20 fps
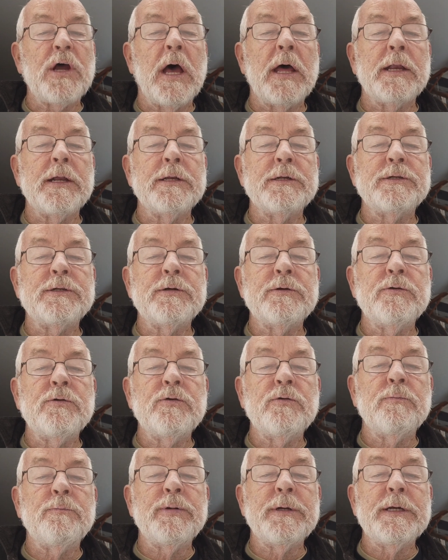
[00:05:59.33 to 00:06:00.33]
shot in
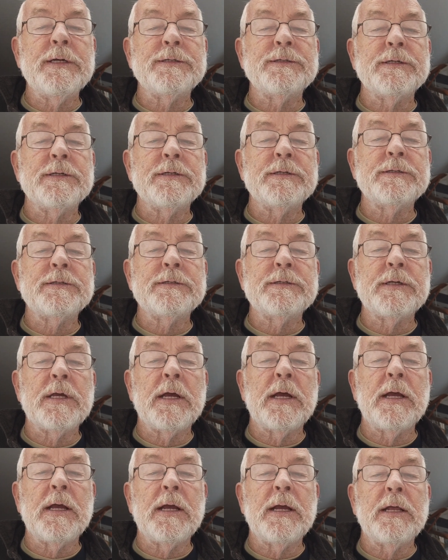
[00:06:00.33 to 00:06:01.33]
2 pieces,
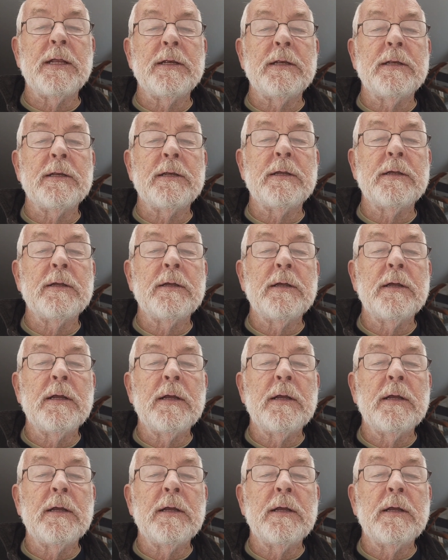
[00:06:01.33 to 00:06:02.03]
and